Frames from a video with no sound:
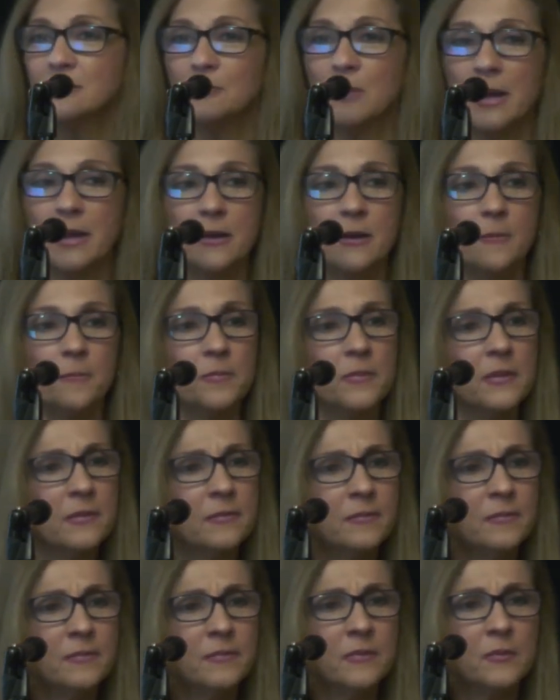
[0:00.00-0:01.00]
like,
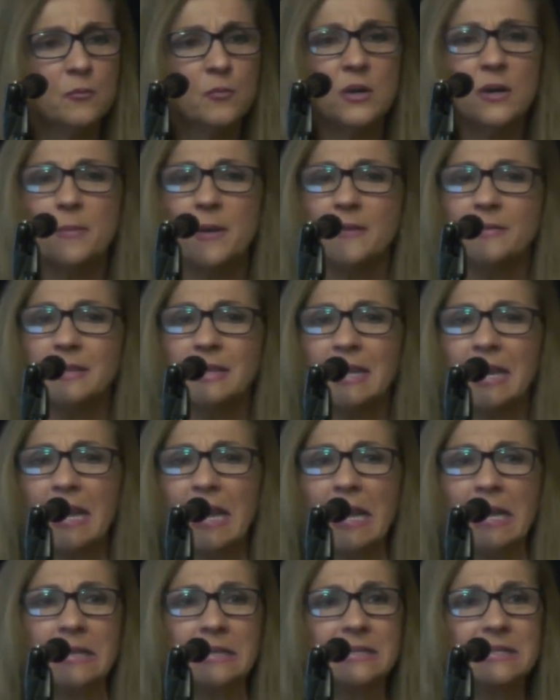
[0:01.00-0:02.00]
what about the
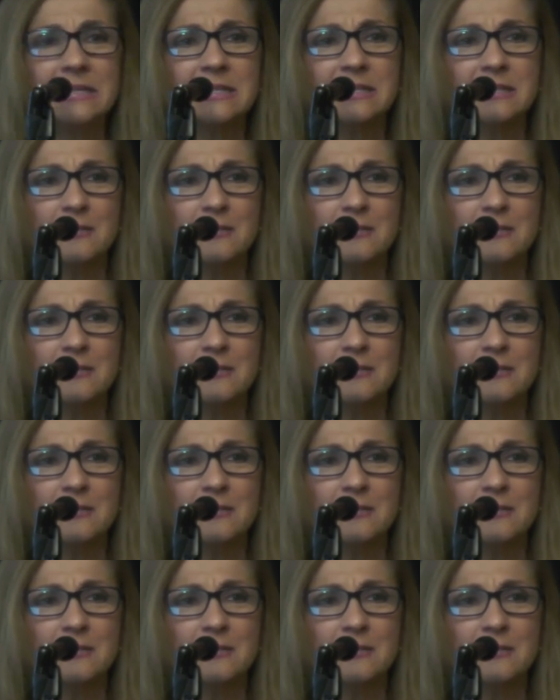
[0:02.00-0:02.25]
kids?